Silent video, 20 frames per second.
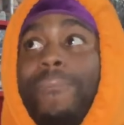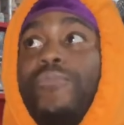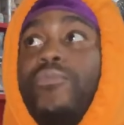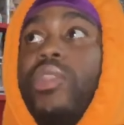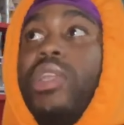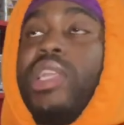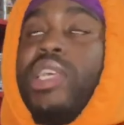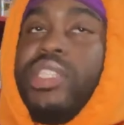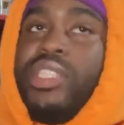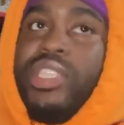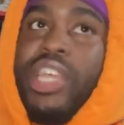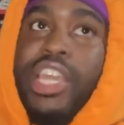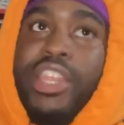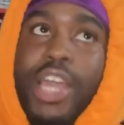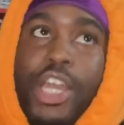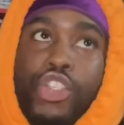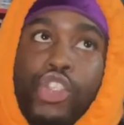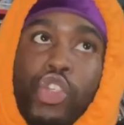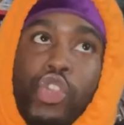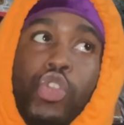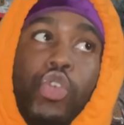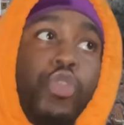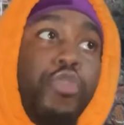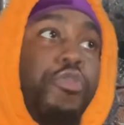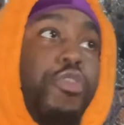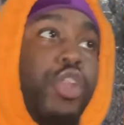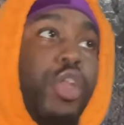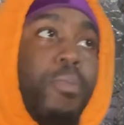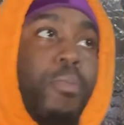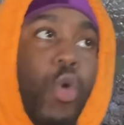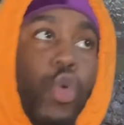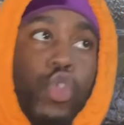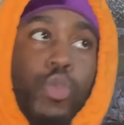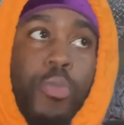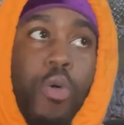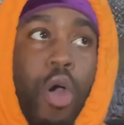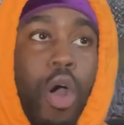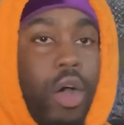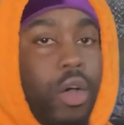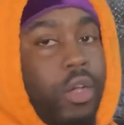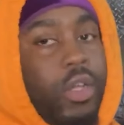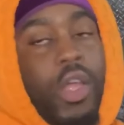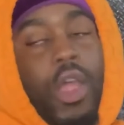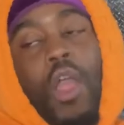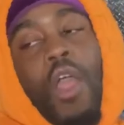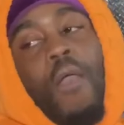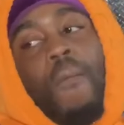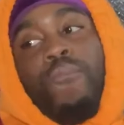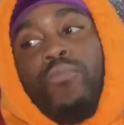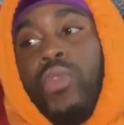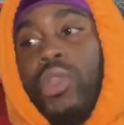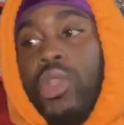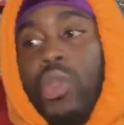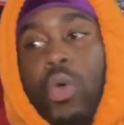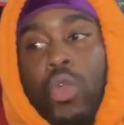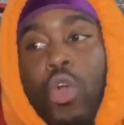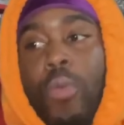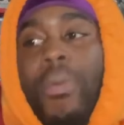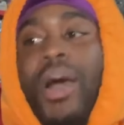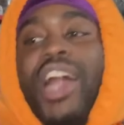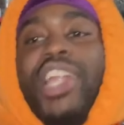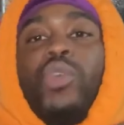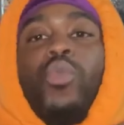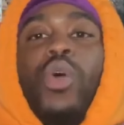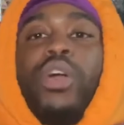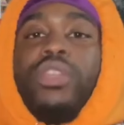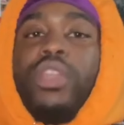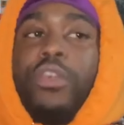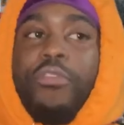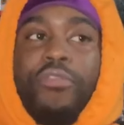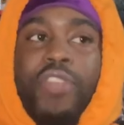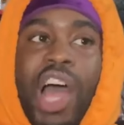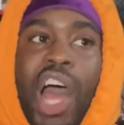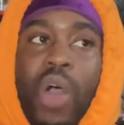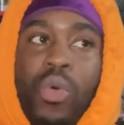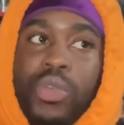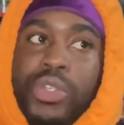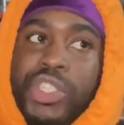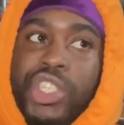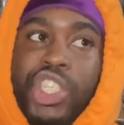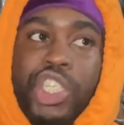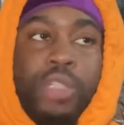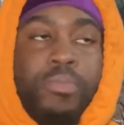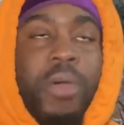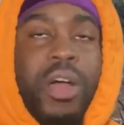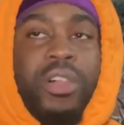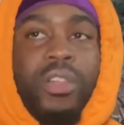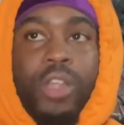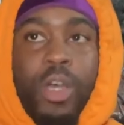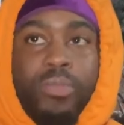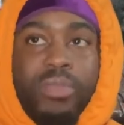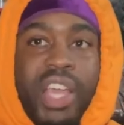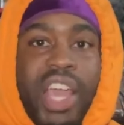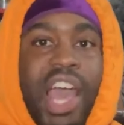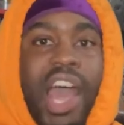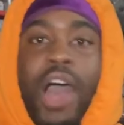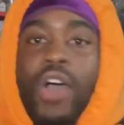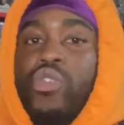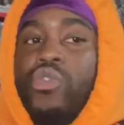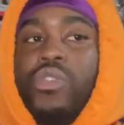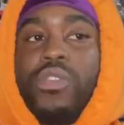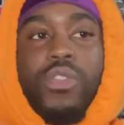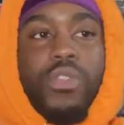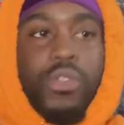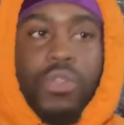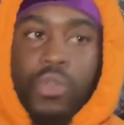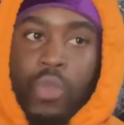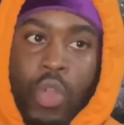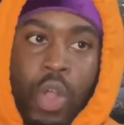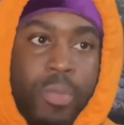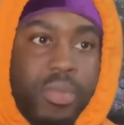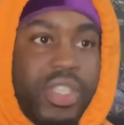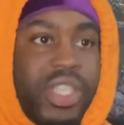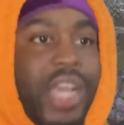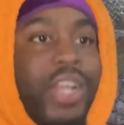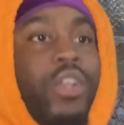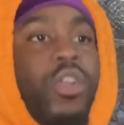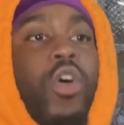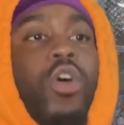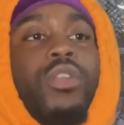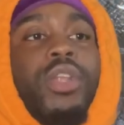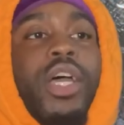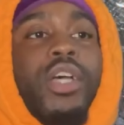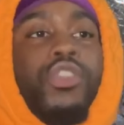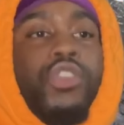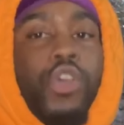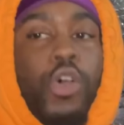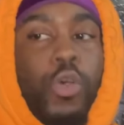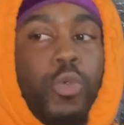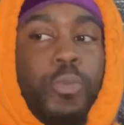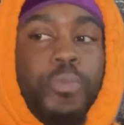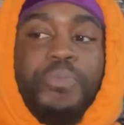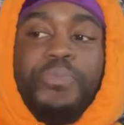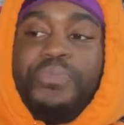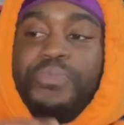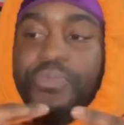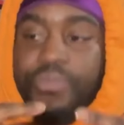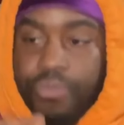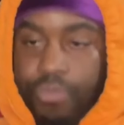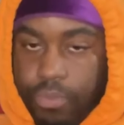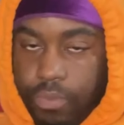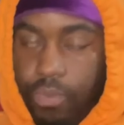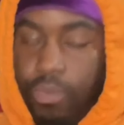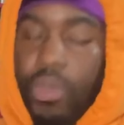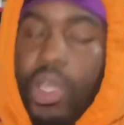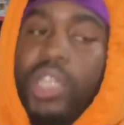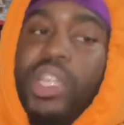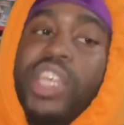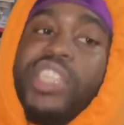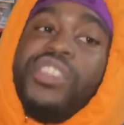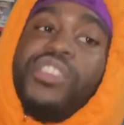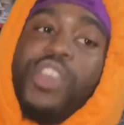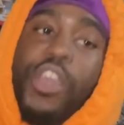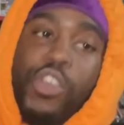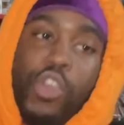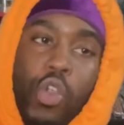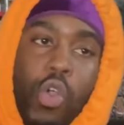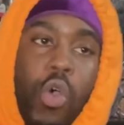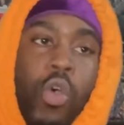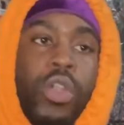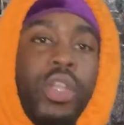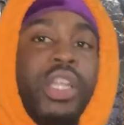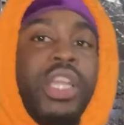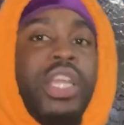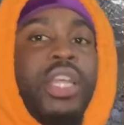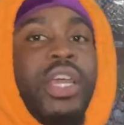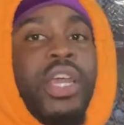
let's say that you do. For the most part, Don't nobody want their flowers smelling up their house. You know what I'm saying? All that. So let's say you're going to need an